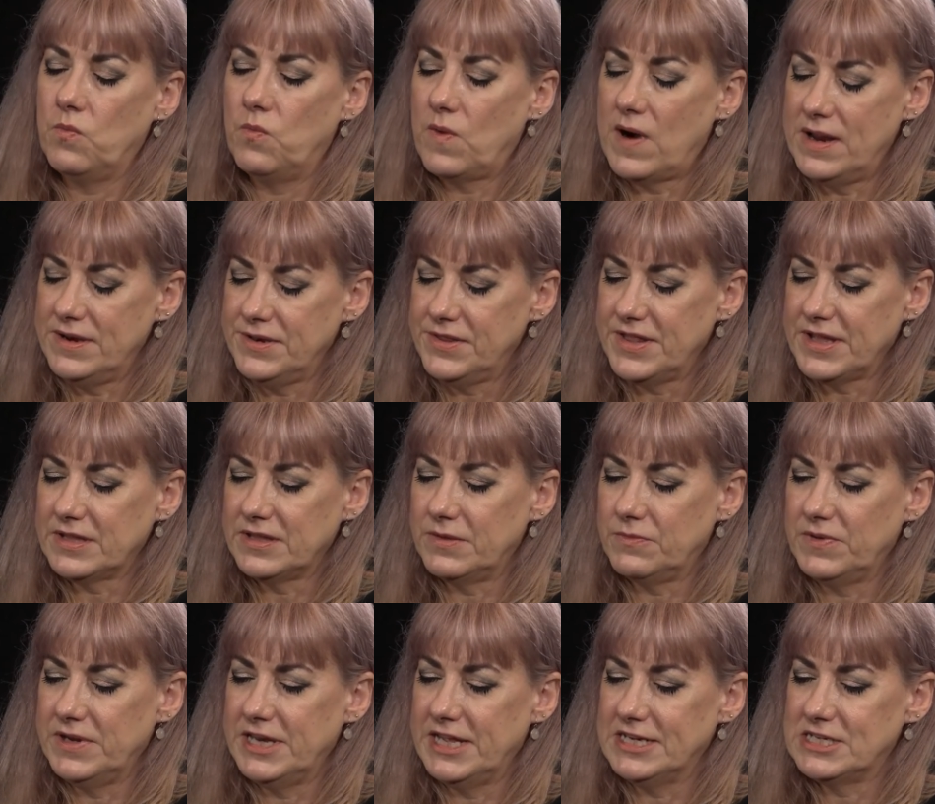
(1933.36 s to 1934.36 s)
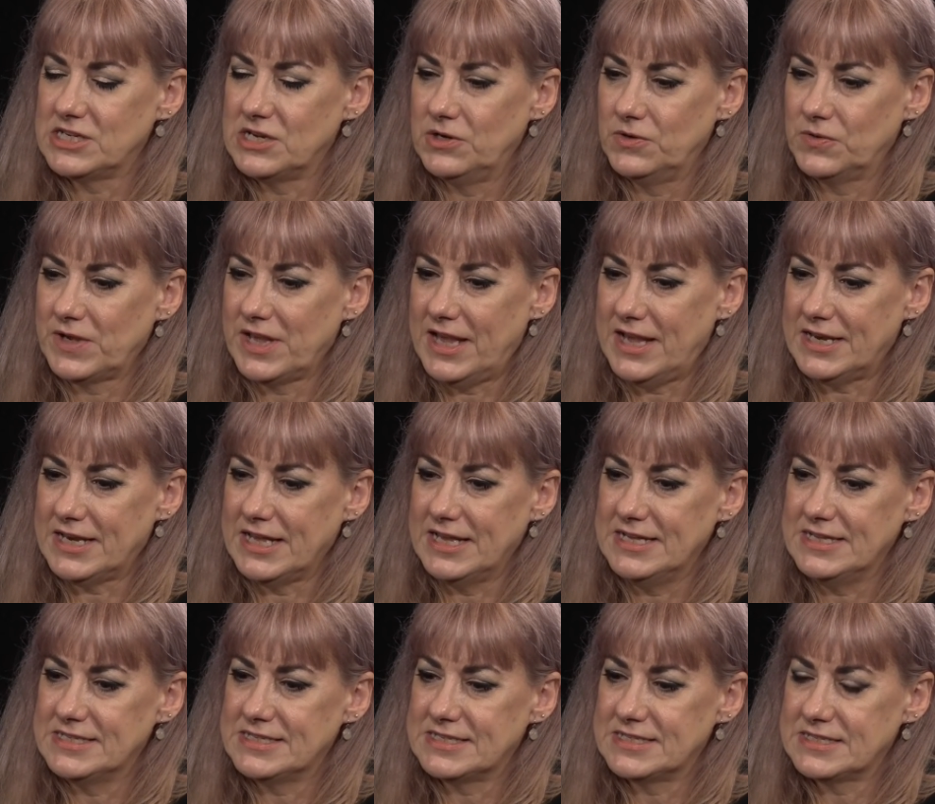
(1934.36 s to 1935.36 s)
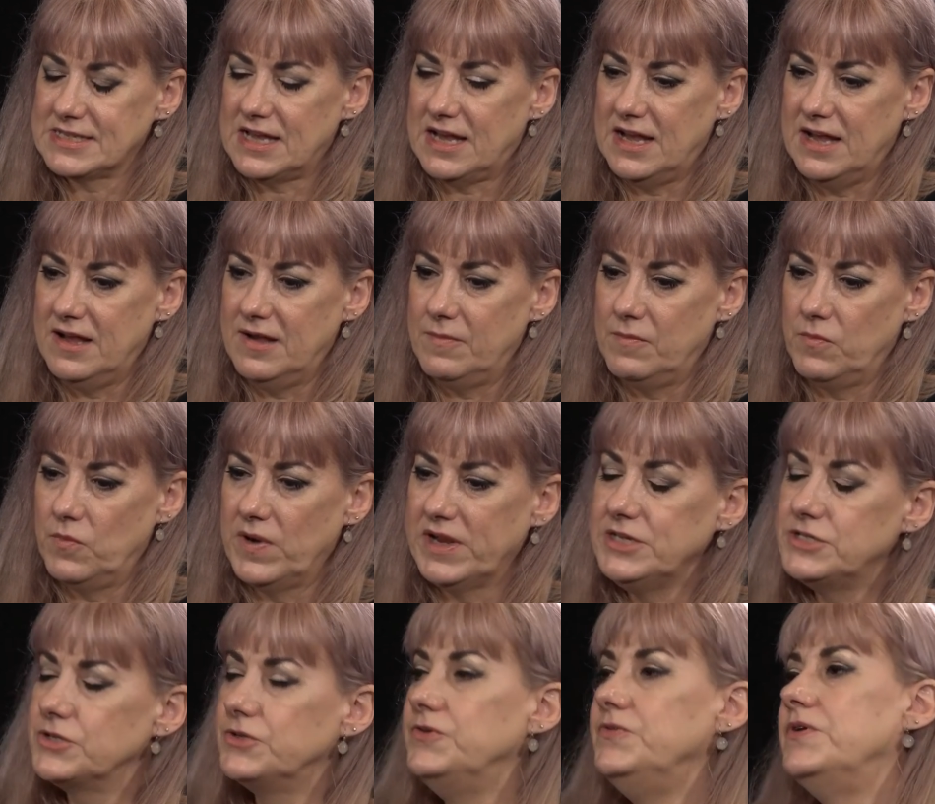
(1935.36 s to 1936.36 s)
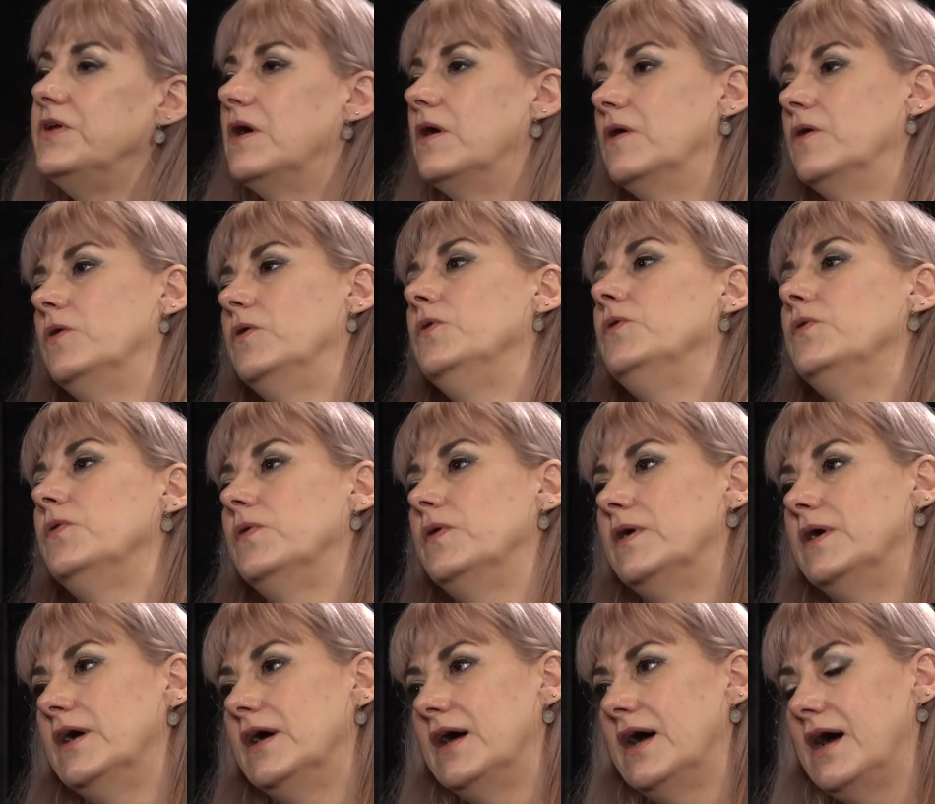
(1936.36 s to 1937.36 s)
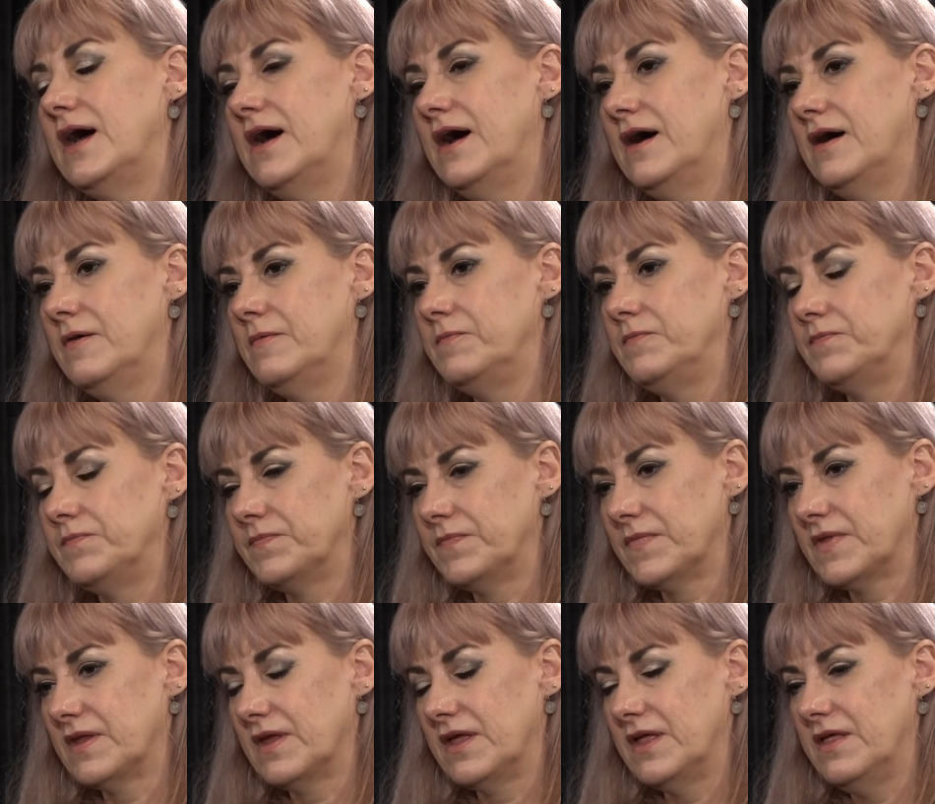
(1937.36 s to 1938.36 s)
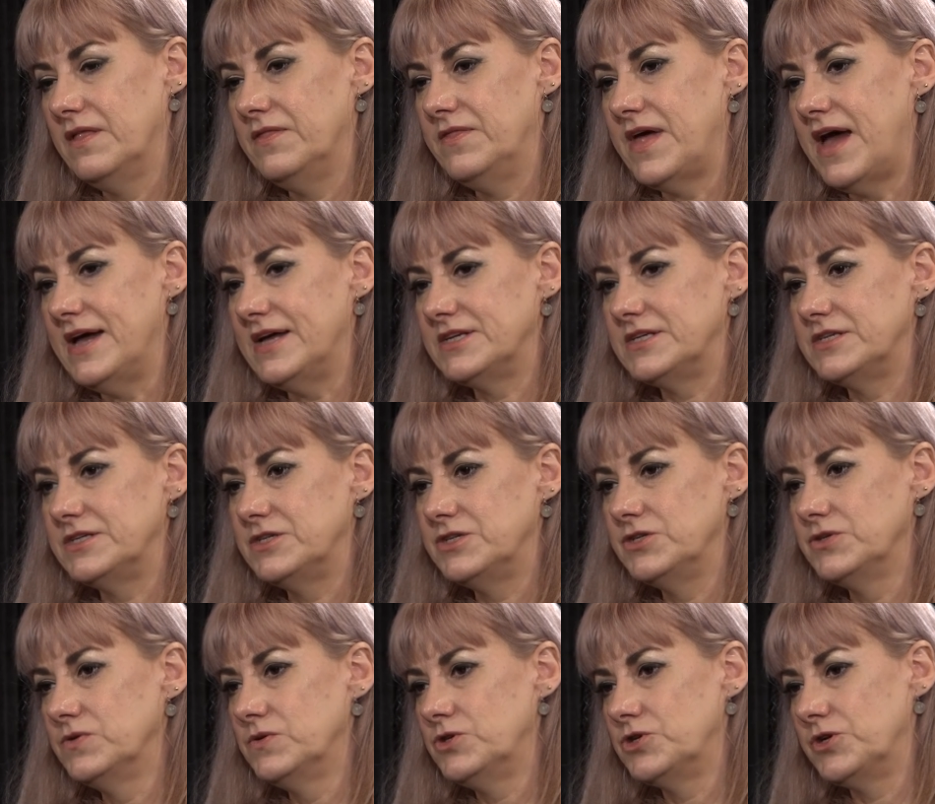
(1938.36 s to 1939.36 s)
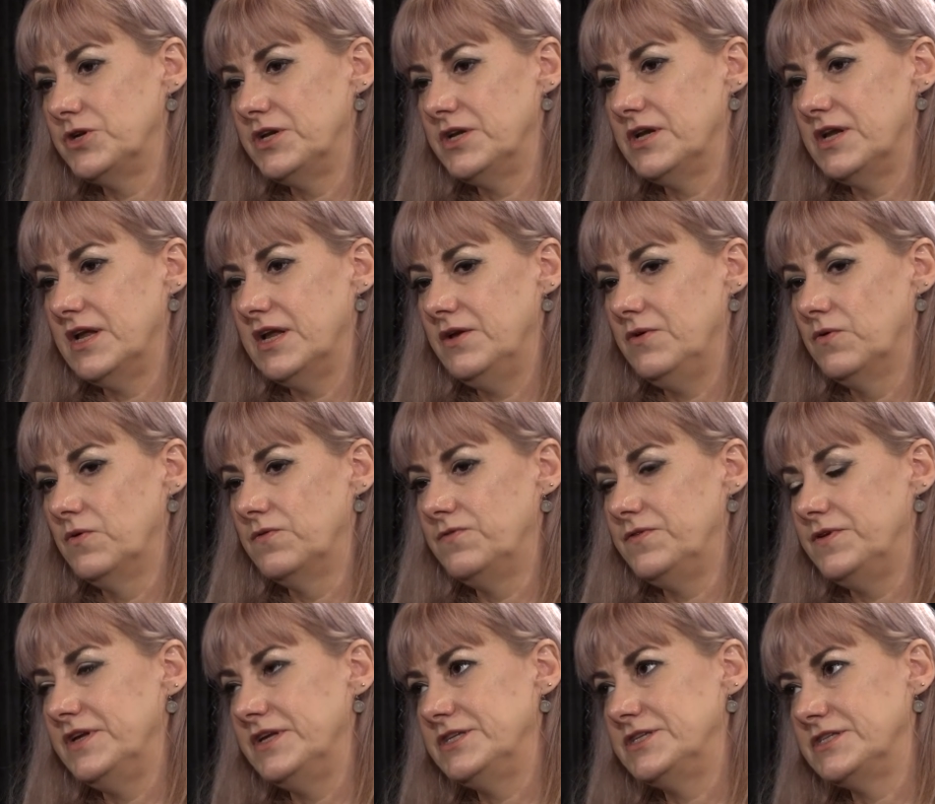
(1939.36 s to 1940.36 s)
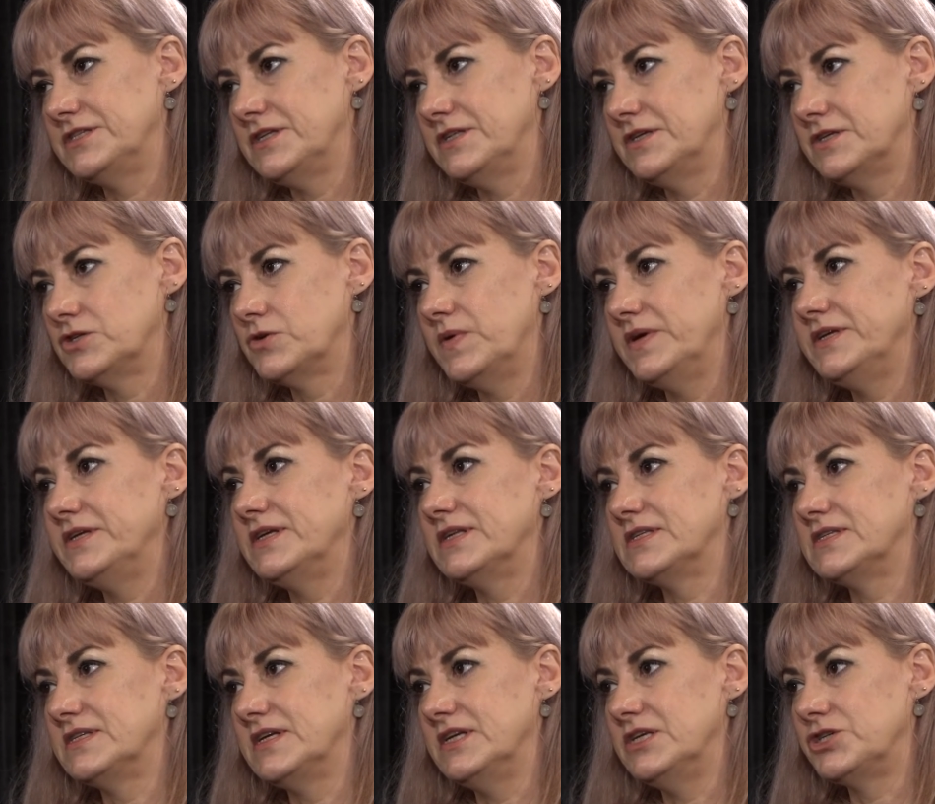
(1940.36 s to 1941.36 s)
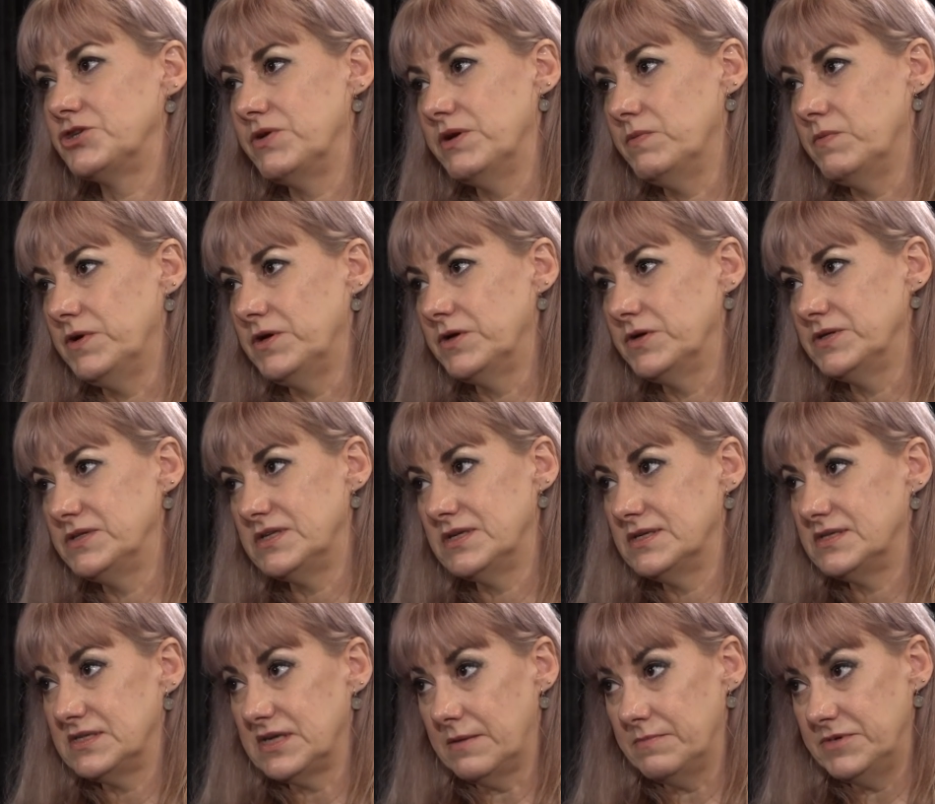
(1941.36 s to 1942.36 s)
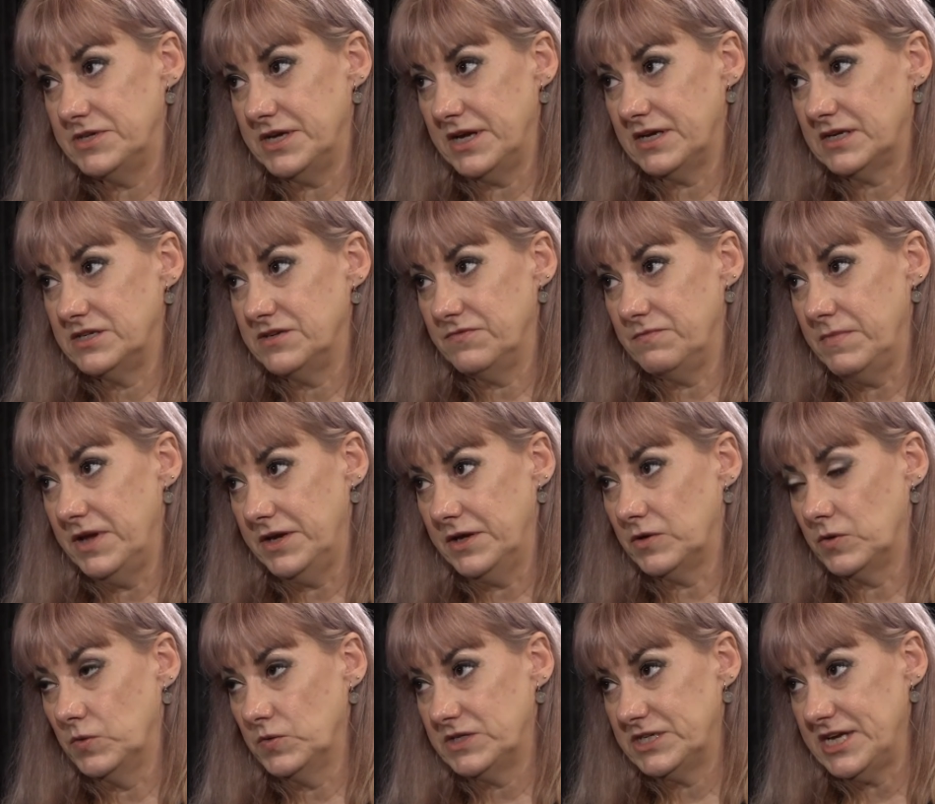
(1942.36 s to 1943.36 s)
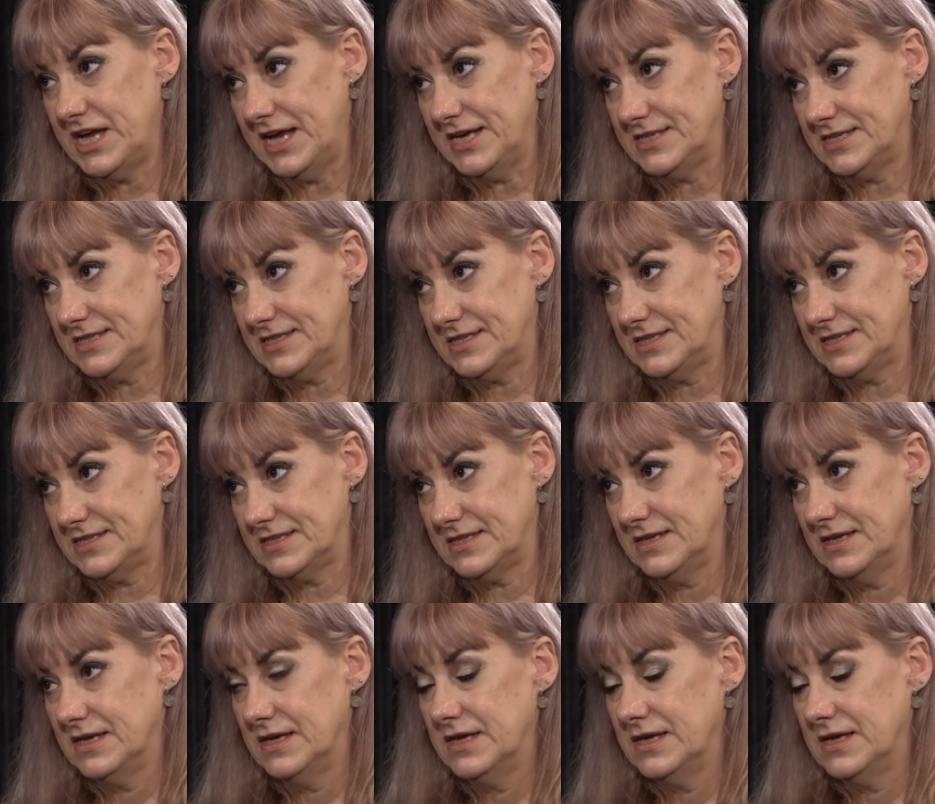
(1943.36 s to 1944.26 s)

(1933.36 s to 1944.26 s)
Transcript: one thing that we need to look at is um, we do know um, that children in orphanages in the 20th century were used as subject of medical tests.